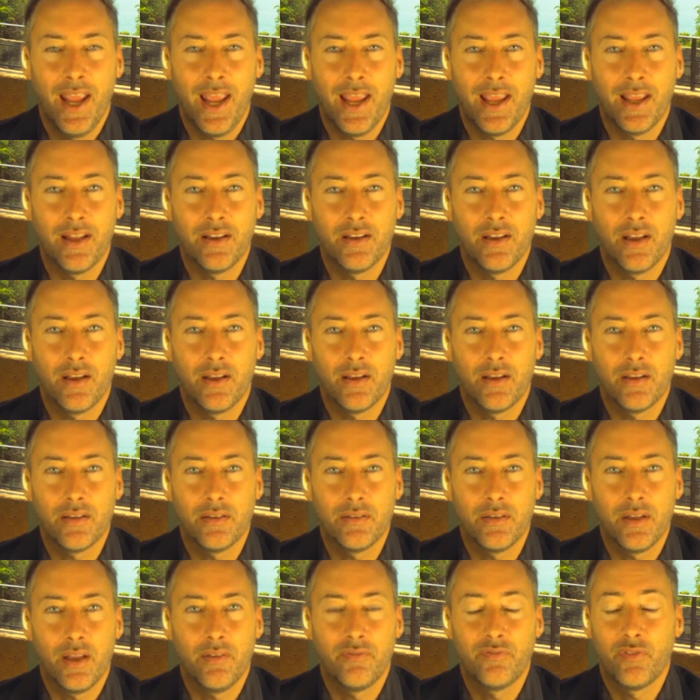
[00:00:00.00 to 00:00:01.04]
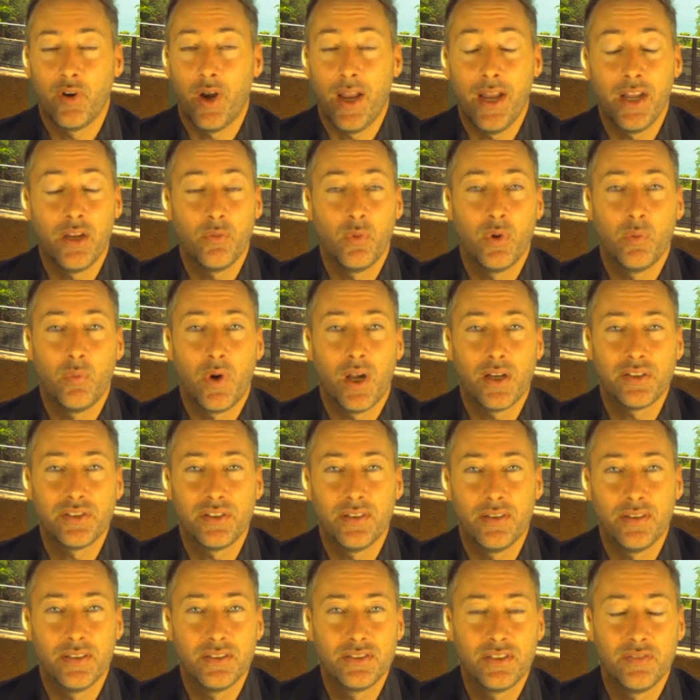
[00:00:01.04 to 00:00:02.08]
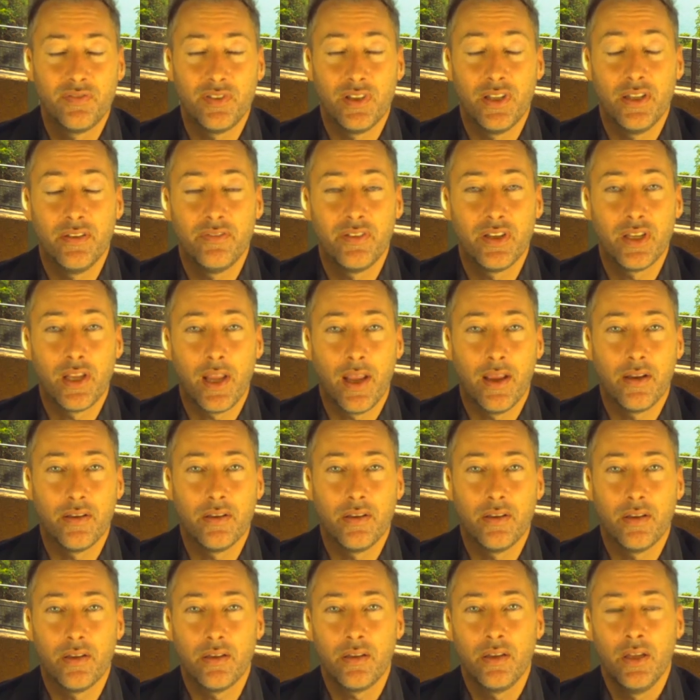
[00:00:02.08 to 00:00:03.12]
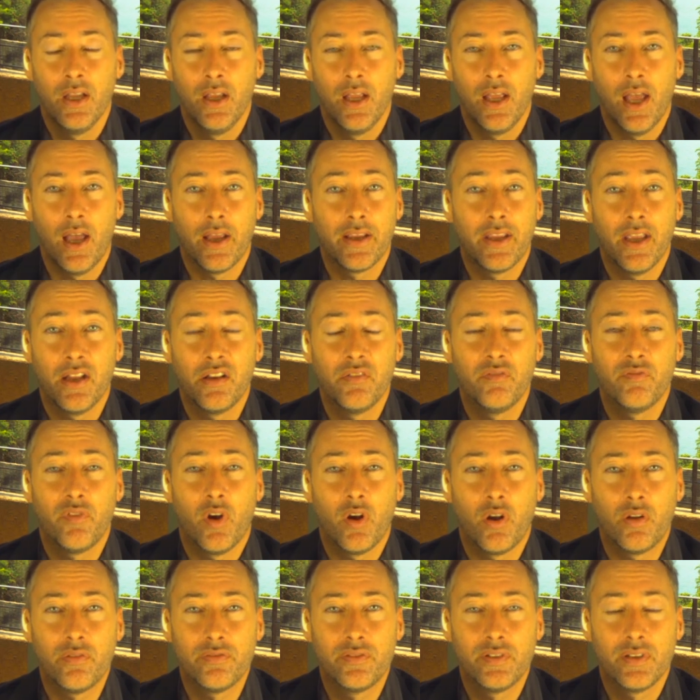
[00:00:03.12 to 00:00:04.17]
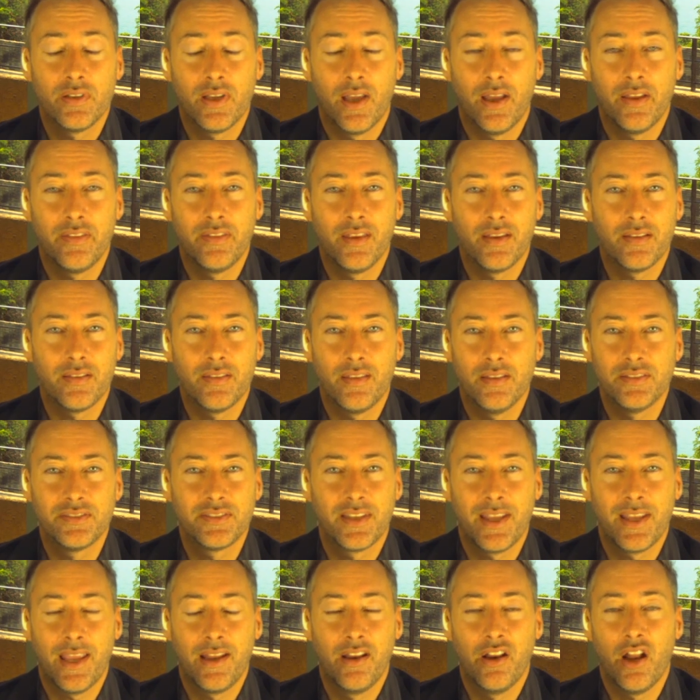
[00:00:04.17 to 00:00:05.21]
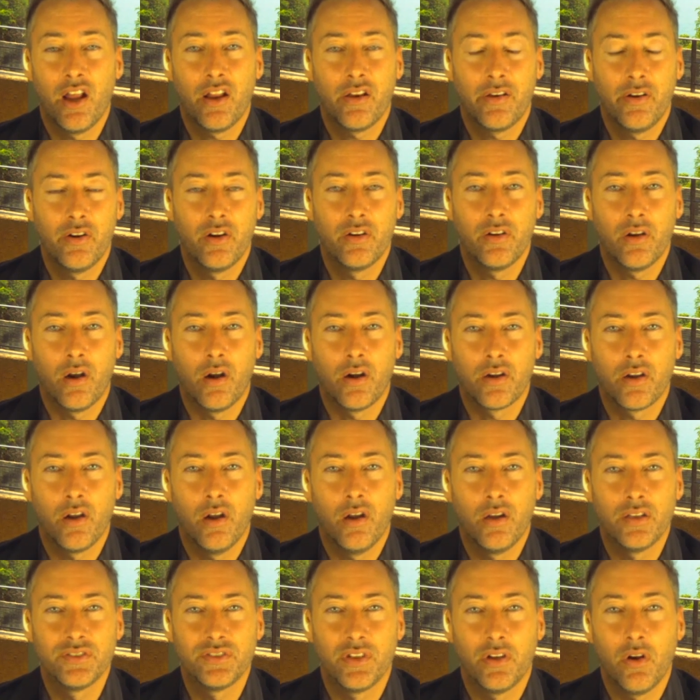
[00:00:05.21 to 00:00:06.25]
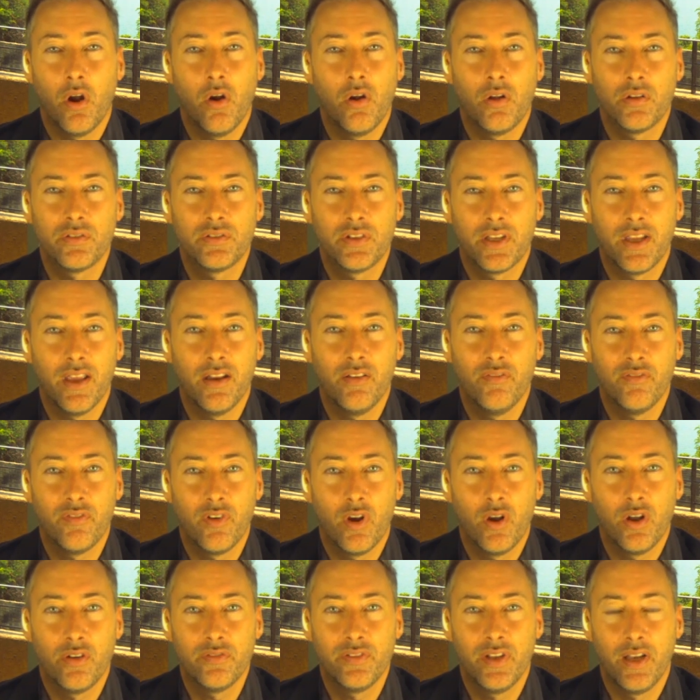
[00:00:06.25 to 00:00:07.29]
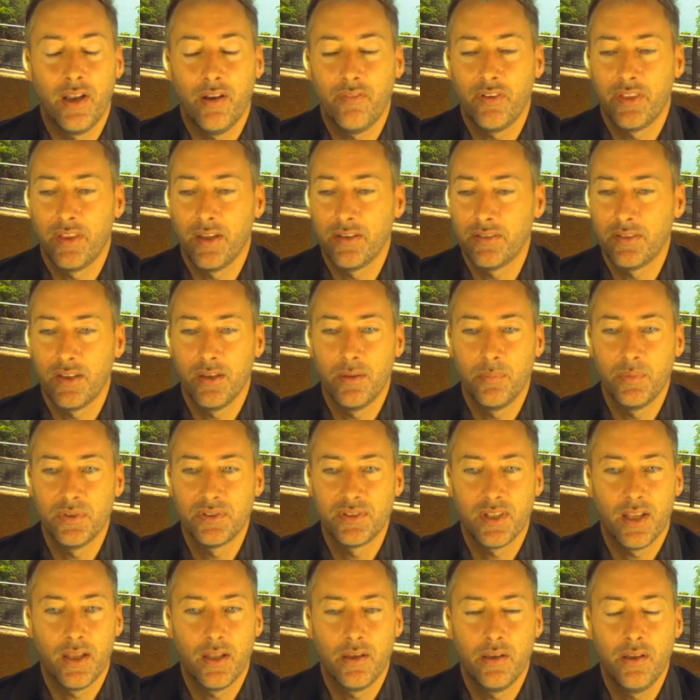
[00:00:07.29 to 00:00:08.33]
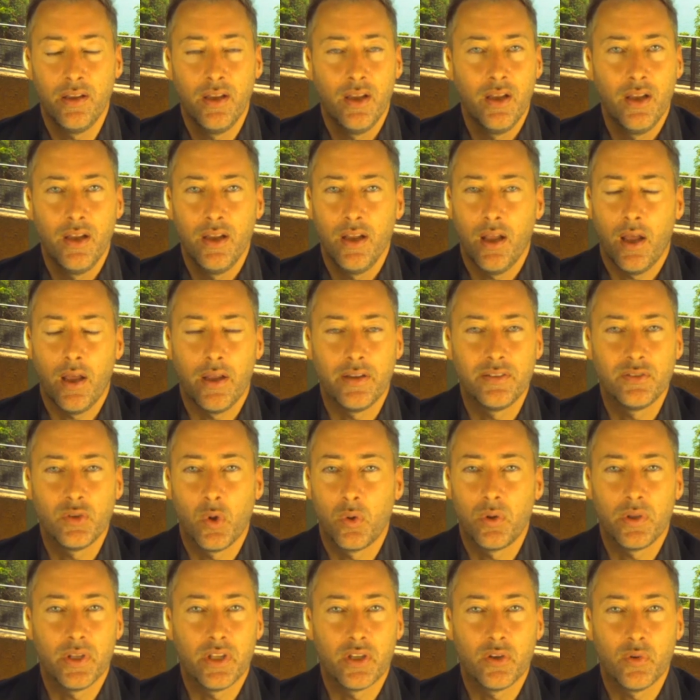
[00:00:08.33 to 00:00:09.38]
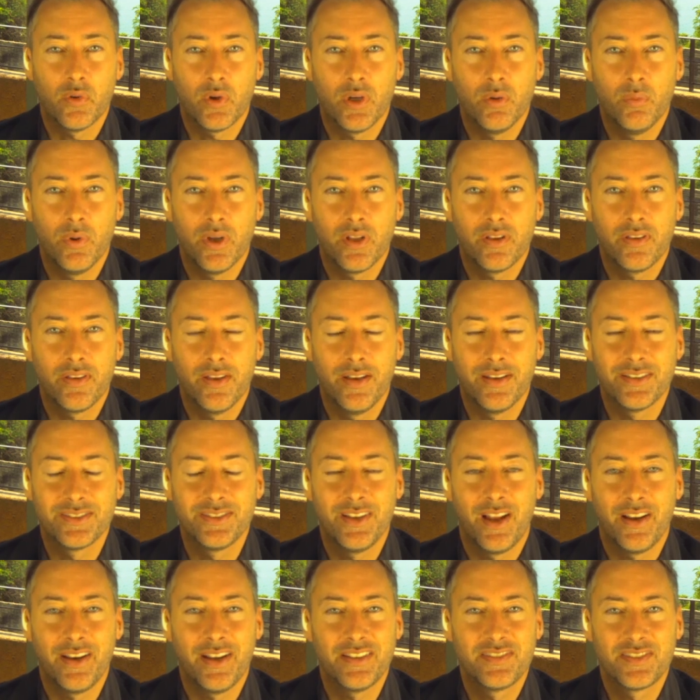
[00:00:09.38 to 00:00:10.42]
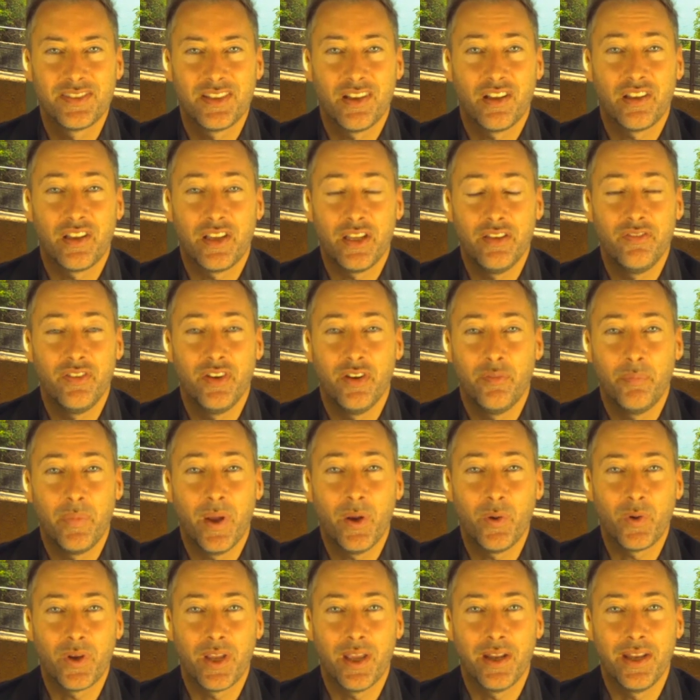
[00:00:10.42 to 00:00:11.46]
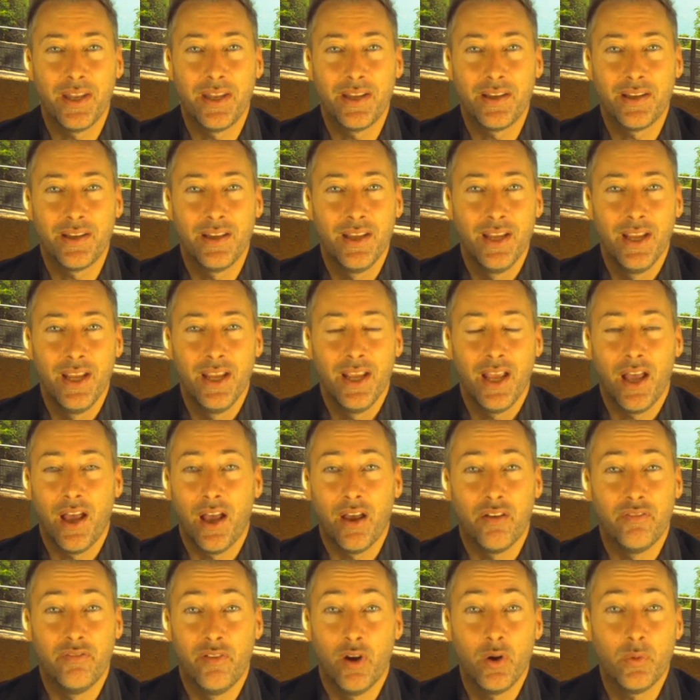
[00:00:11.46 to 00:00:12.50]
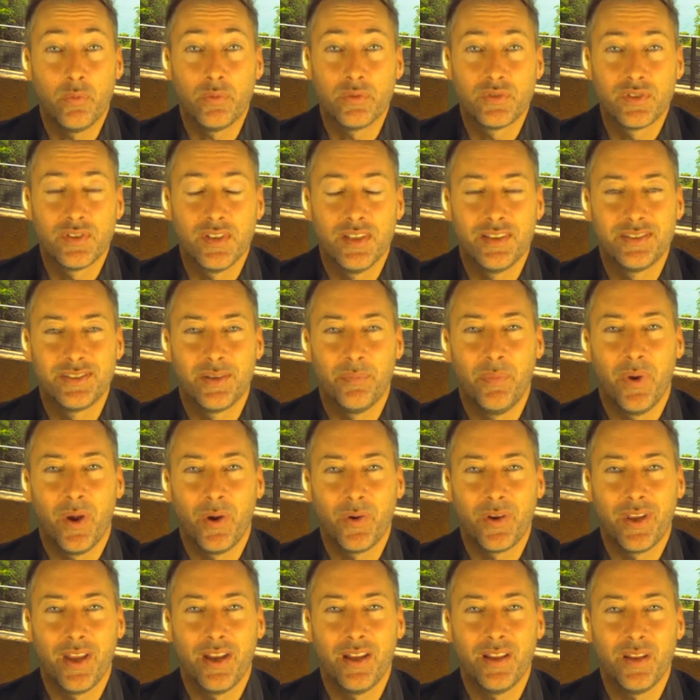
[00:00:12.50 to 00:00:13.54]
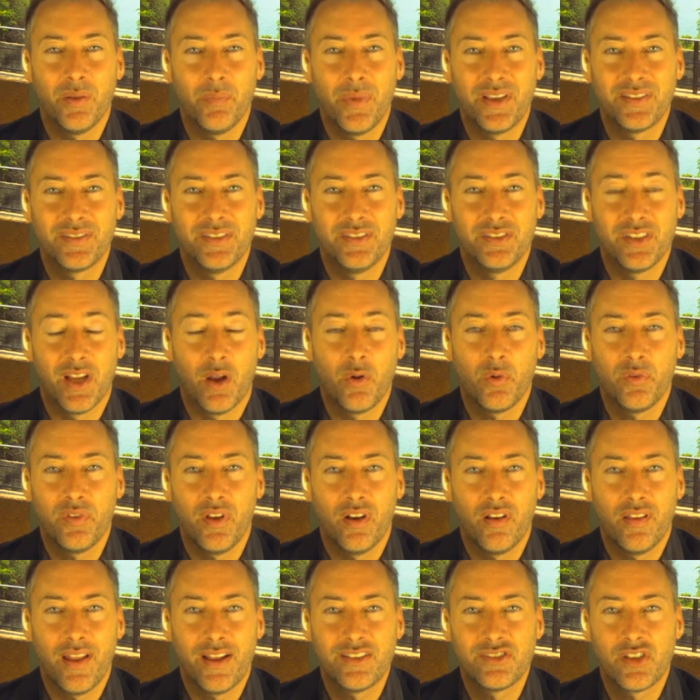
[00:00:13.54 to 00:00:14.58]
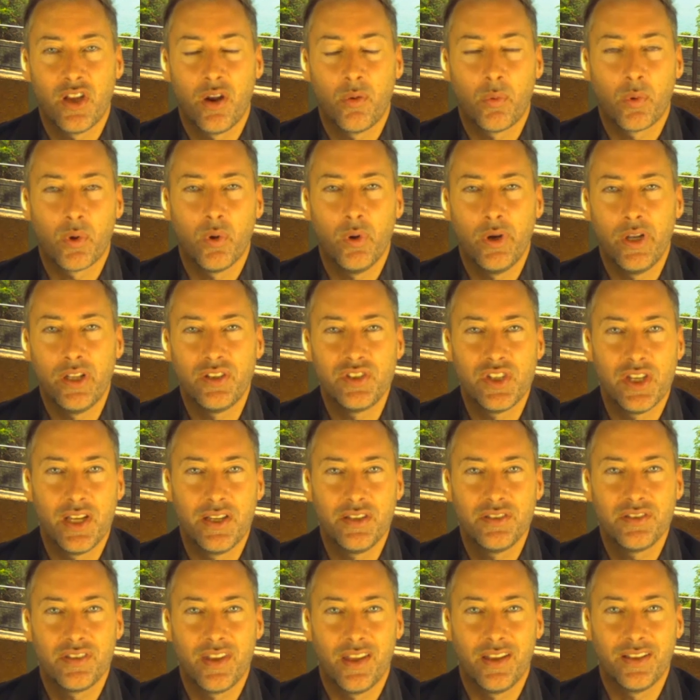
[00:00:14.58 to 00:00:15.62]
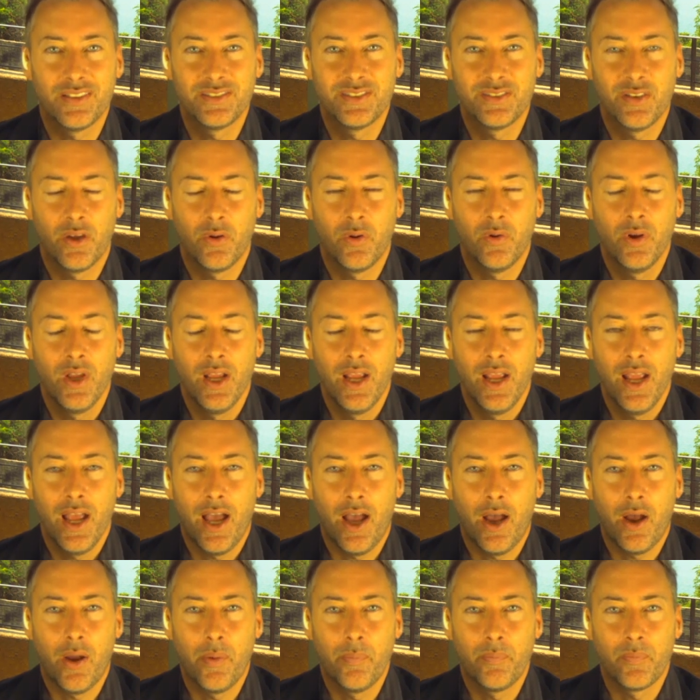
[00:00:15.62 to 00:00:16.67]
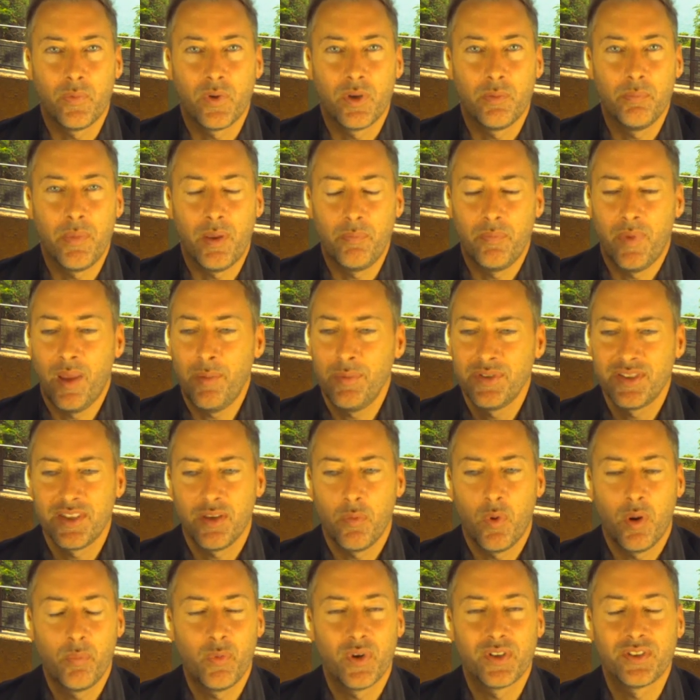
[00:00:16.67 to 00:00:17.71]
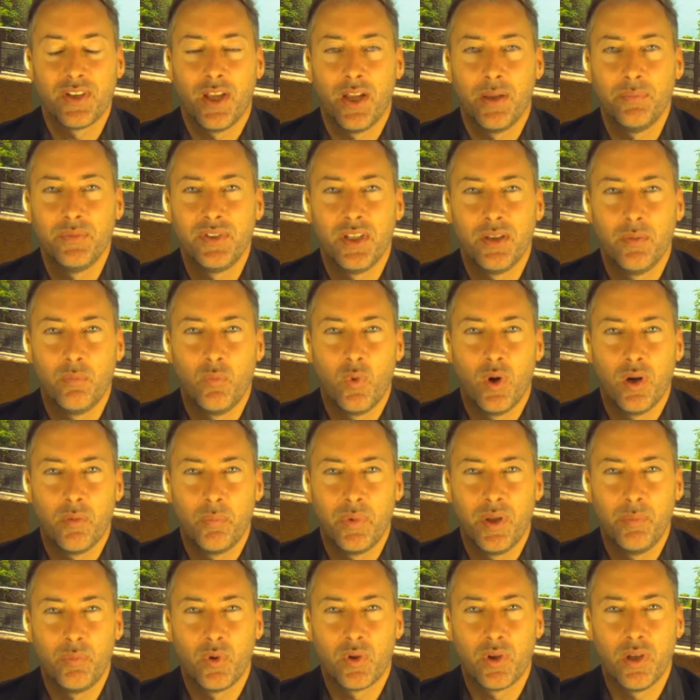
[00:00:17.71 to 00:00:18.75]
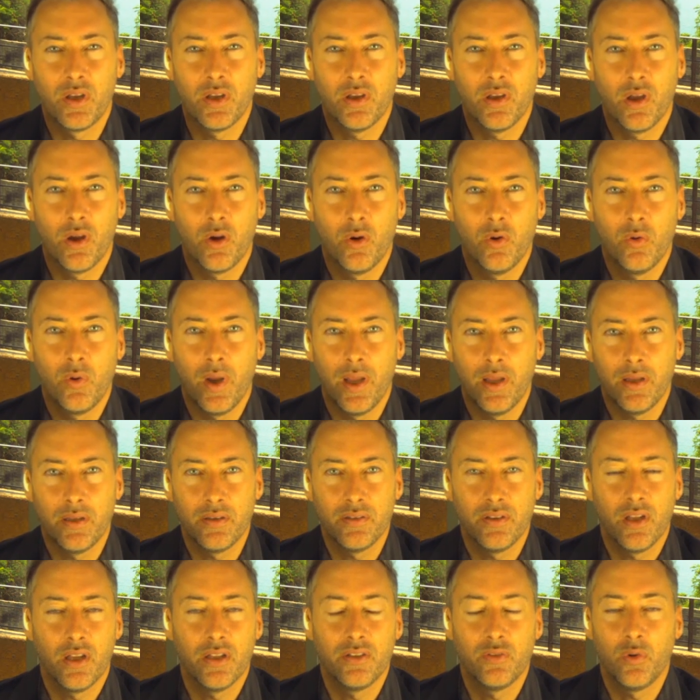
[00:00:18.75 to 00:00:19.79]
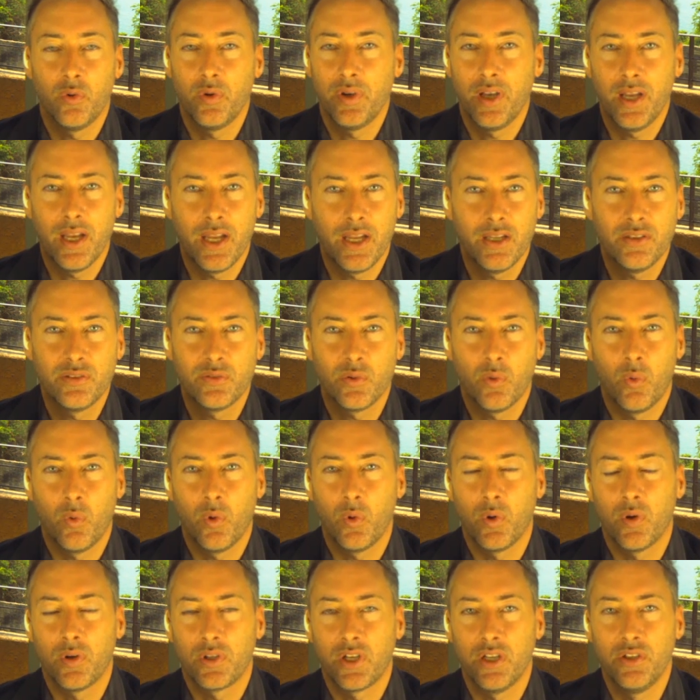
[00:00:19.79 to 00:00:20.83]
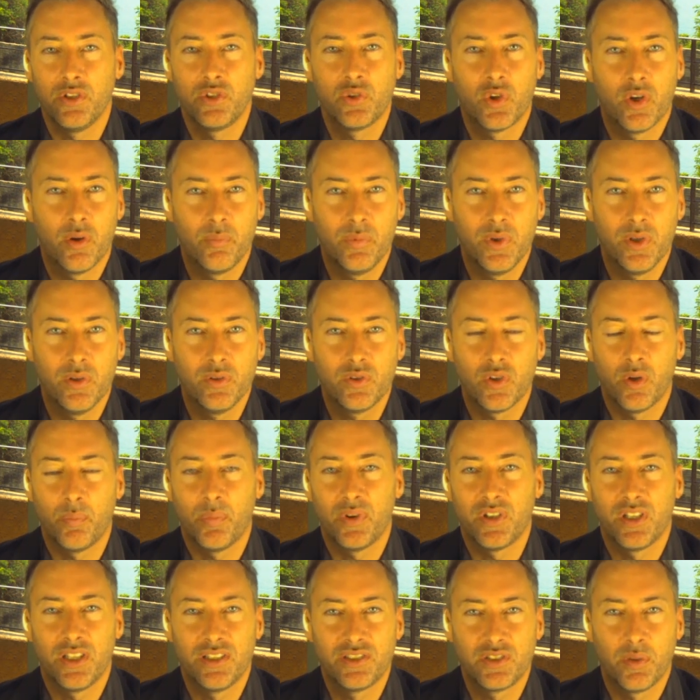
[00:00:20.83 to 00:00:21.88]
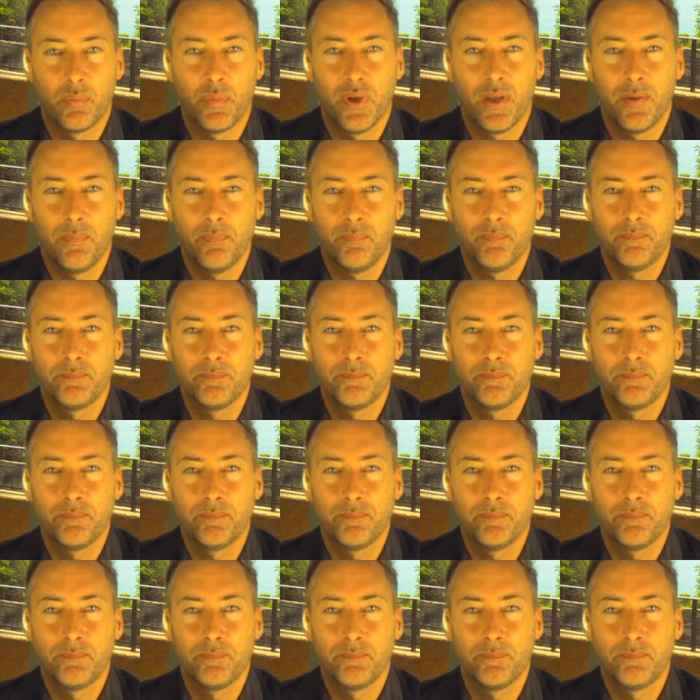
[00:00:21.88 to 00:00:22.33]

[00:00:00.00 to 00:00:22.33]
And for anyone watching this, if you live in Canada, get involved. I think this cannot hurt our cause at all to get involved. And everything Tim has said, I totally agree with. And it's not necessarily even about getting votes. It's about getting the message out there. That's how we're going to change things. So maybe say one more time, Tim, where people can go and donate or contribute or participate.